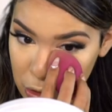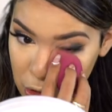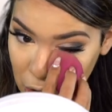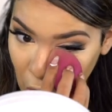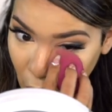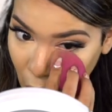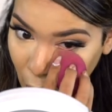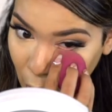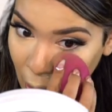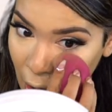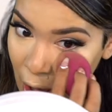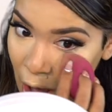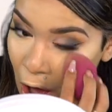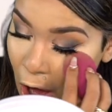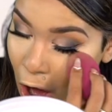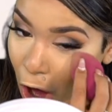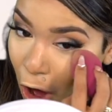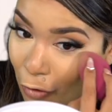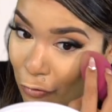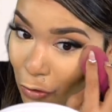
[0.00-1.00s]
So
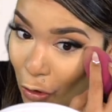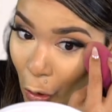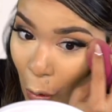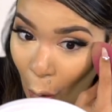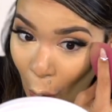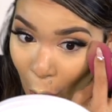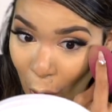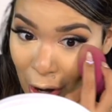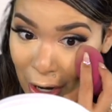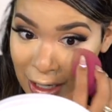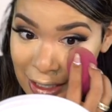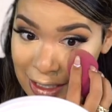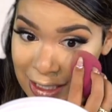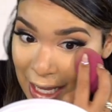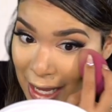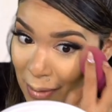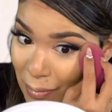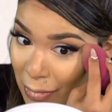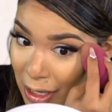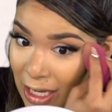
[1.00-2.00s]
of course,
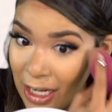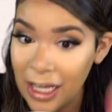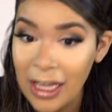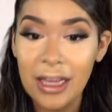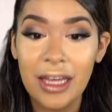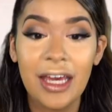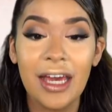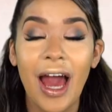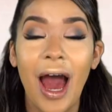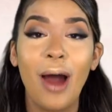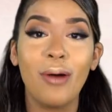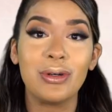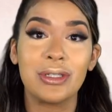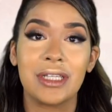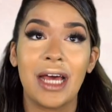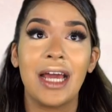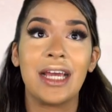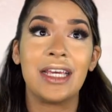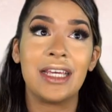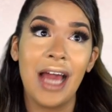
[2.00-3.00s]
immediately I was
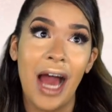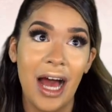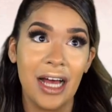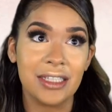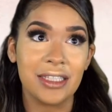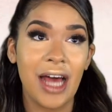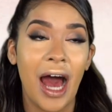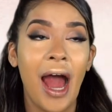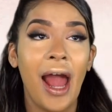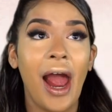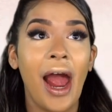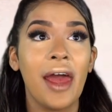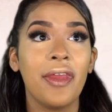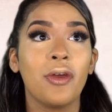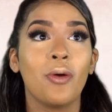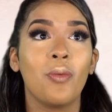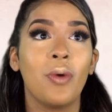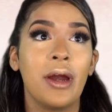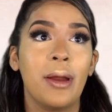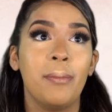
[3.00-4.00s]
like, yes, I
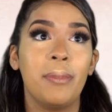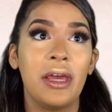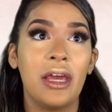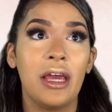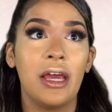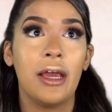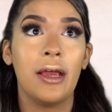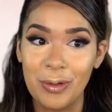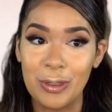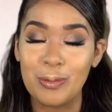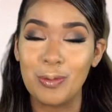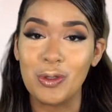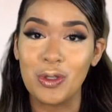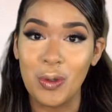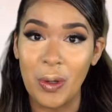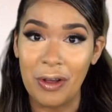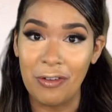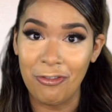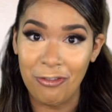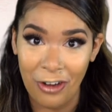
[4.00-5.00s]
either want to be, it was
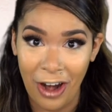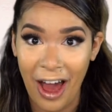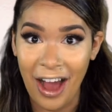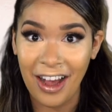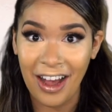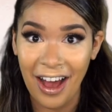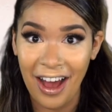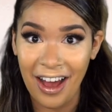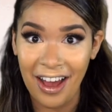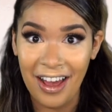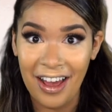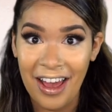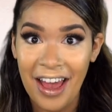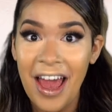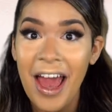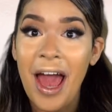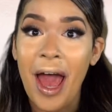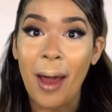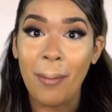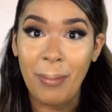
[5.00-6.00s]
between Flaca
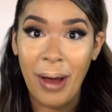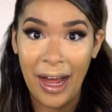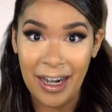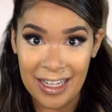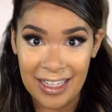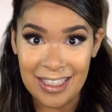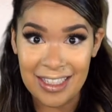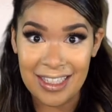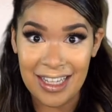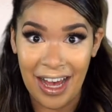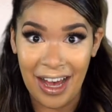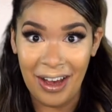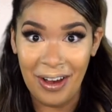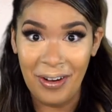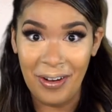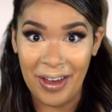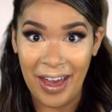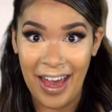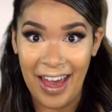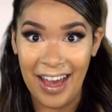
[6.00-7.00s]
and Maritza.
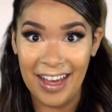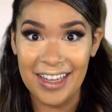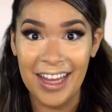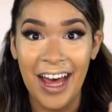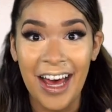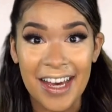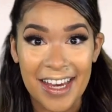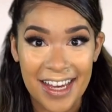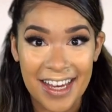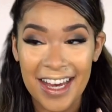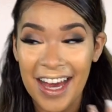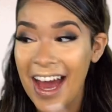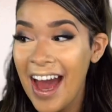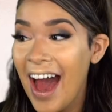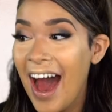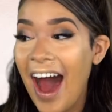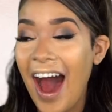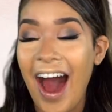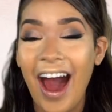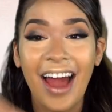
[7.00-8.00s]
Okay. Like,
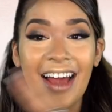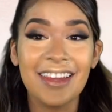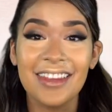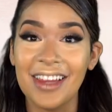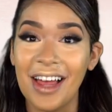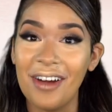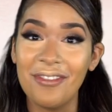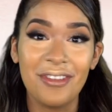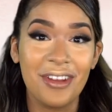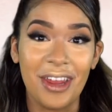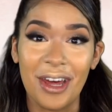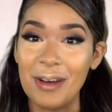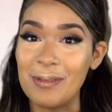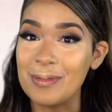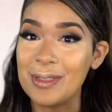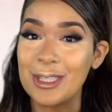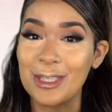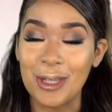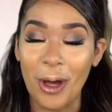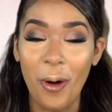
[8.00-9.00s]
I love
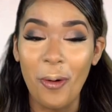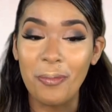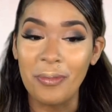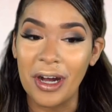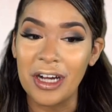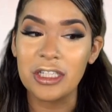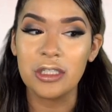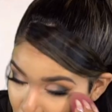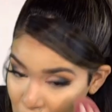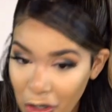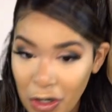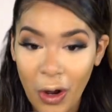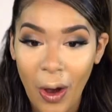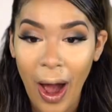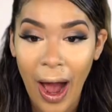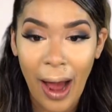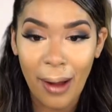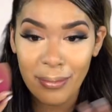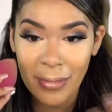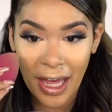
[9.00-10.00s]
them so much. So, you know,
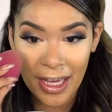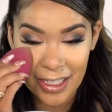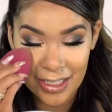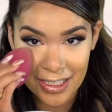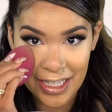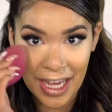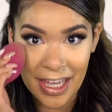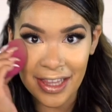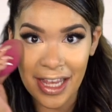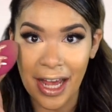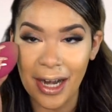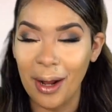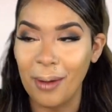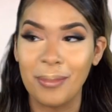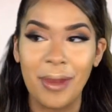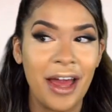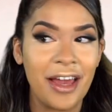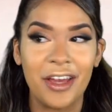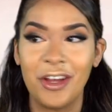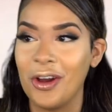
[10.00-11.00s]
I'm like saying that and I'm
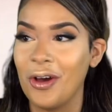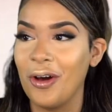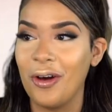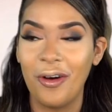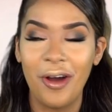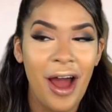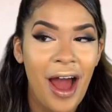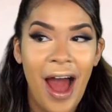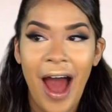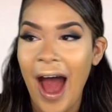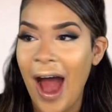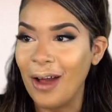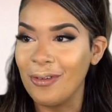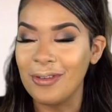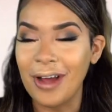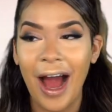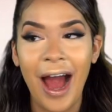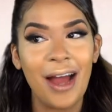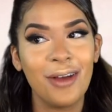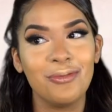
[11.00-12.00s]
like, you know,
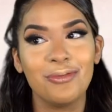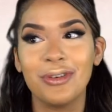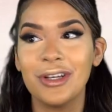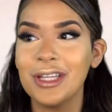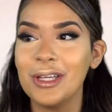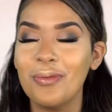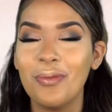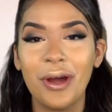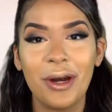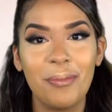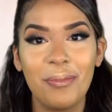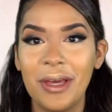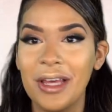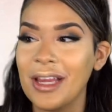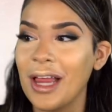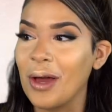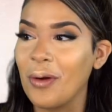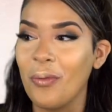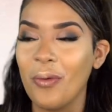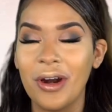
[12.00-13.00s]
I really want to be
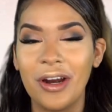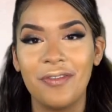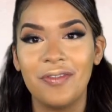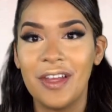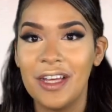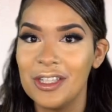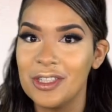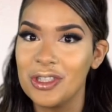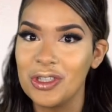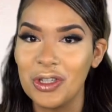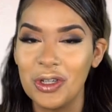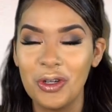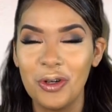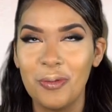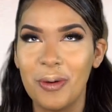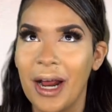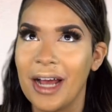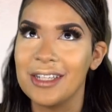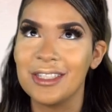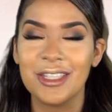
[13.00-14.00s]
like one of these
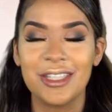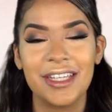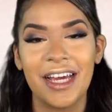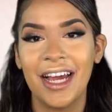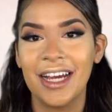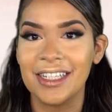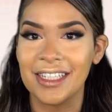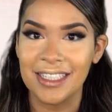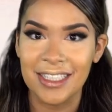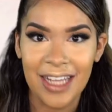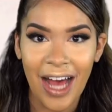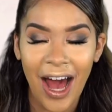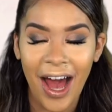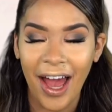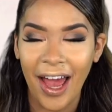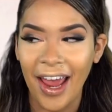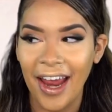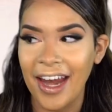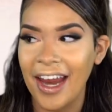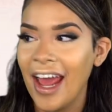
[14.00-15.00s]
two, but I just can't
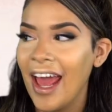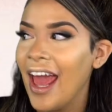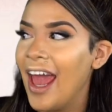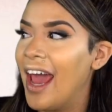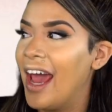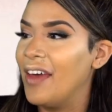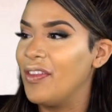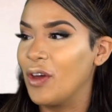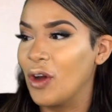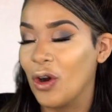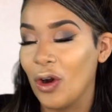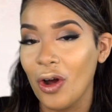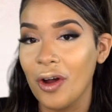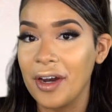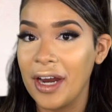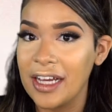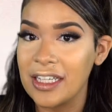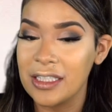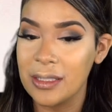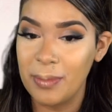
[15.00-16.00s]
decide. And the girl
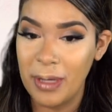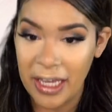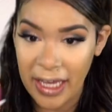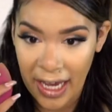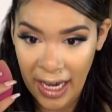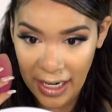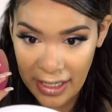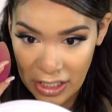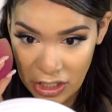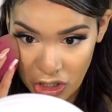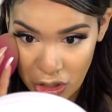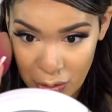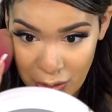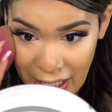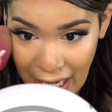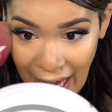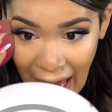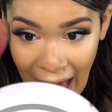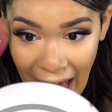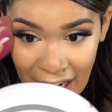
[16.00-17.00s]
next to me, Candace, she was
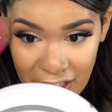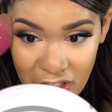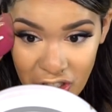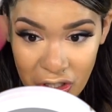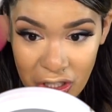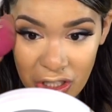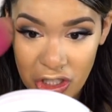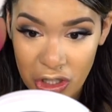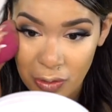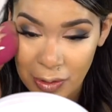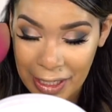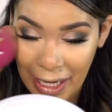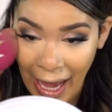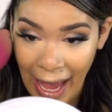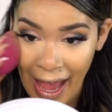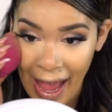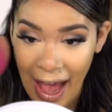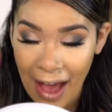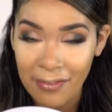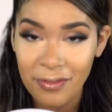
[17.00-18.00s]
like, actually, she was like,
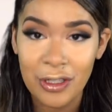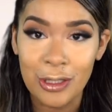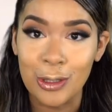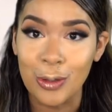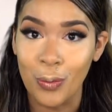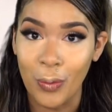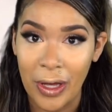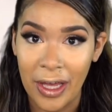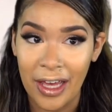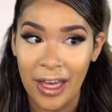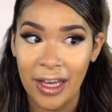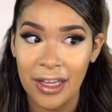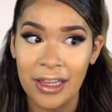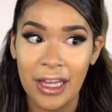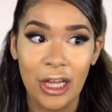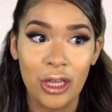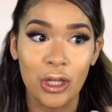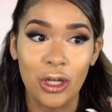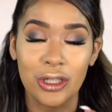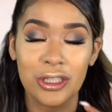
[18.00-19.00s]
I have this wig
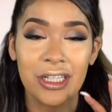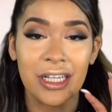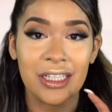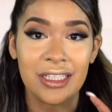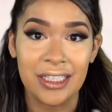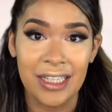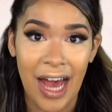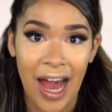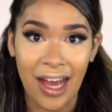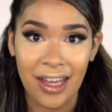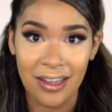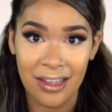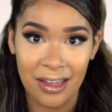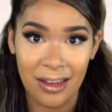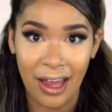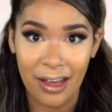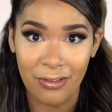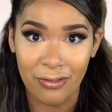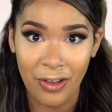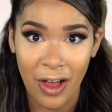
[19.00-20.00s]
that looks exactly
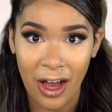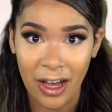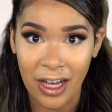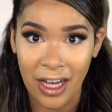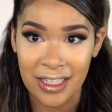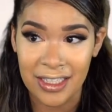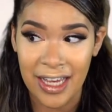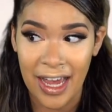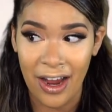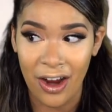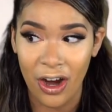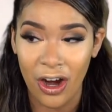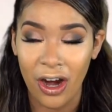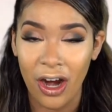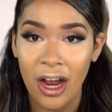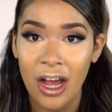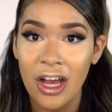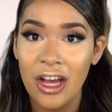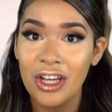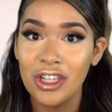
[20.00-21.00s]
like Flaca's
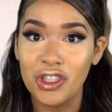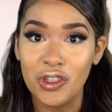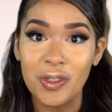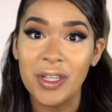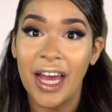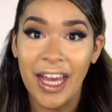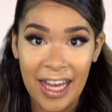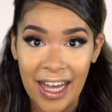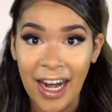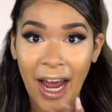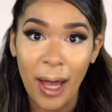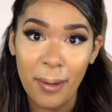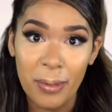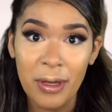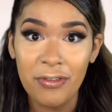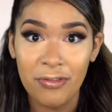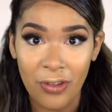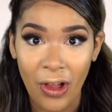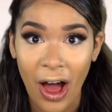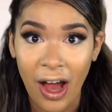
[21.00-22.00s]
hair. She was like, can I
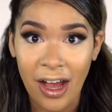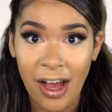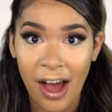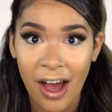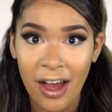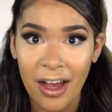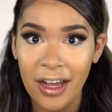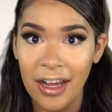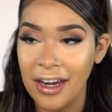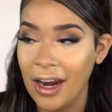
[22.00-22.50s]
be Flaca?